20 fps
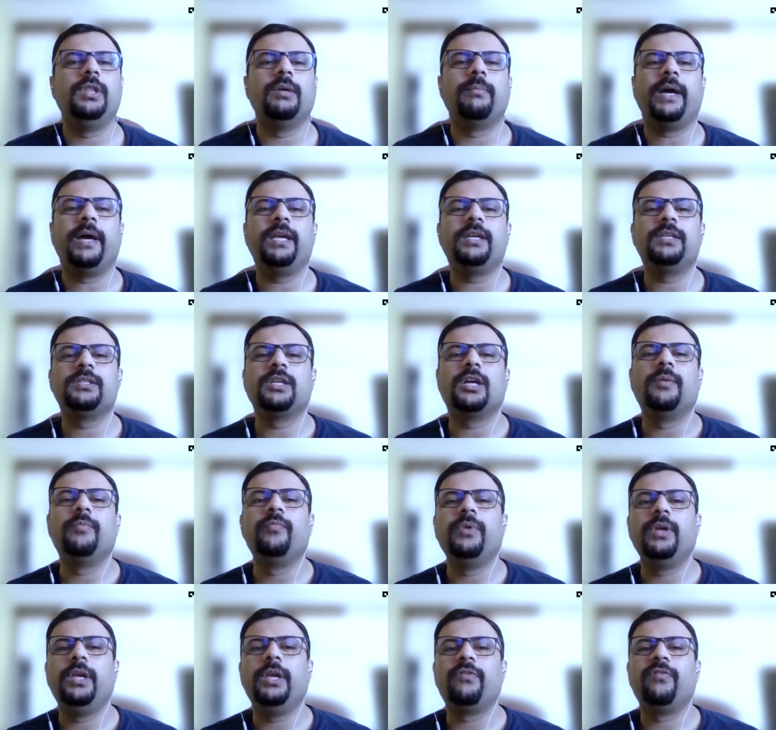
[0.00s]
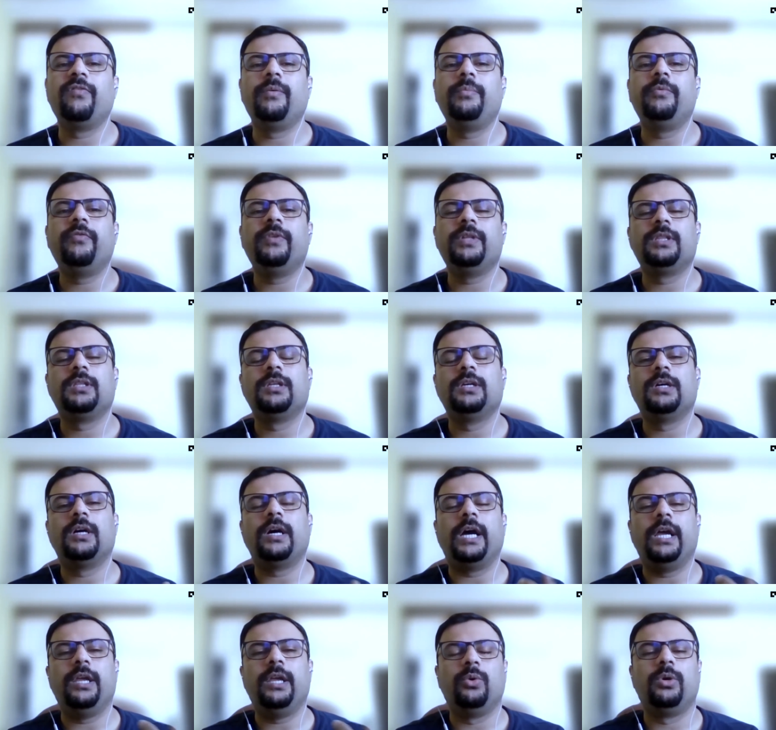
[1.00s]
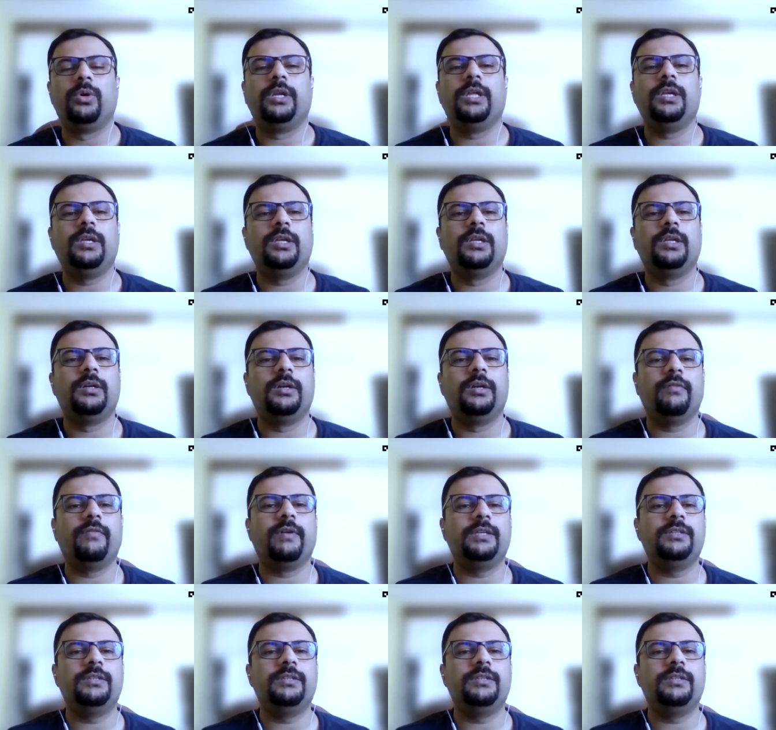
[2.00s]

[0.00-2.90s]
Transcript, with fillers: device comes equipped with the IoT device,